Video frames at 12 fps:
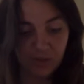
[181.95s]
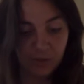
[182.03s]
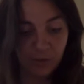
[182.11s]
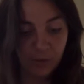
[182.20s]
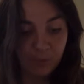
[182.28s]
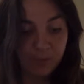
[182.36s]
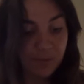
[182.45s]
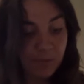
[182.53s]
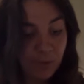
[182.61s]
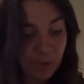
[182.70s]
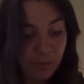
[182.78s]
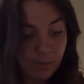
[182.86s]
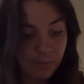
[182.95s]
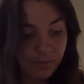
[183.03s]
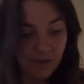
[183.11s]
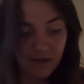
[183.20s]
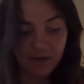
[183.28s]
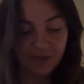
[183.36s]
and loyal people,
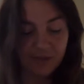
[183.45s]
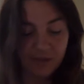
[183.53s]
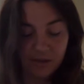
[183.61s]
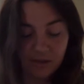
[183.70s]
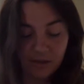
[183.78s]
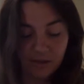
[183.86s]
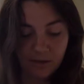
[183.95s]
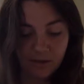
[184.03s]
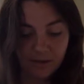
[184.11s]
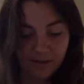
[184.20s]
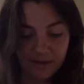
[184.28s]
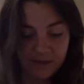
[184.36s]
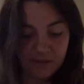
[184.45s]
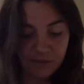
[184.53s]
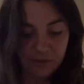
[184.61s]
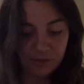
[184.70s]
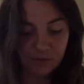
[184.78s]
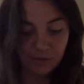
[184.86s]
and I think that's a
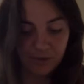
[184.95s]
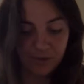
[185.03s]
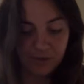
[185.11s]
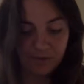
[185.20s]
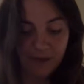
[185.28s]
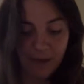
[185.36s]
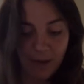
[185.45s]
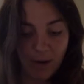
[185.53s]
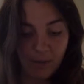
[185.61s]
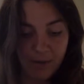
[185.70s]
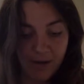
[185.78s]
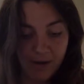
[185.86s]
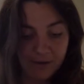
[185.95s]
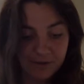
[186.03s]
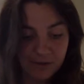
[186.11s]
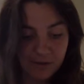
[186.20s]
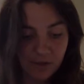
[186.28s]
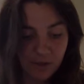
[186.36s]
result of how our
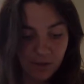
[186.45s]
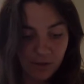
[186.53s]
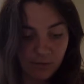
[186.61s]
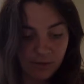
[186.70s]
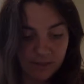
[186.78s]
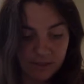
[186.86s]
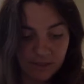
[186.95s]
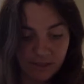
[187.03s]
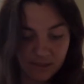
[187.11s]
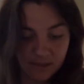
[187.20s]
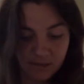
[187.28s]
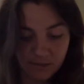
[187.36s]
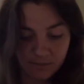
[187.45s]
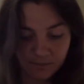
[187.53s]
parents raised us.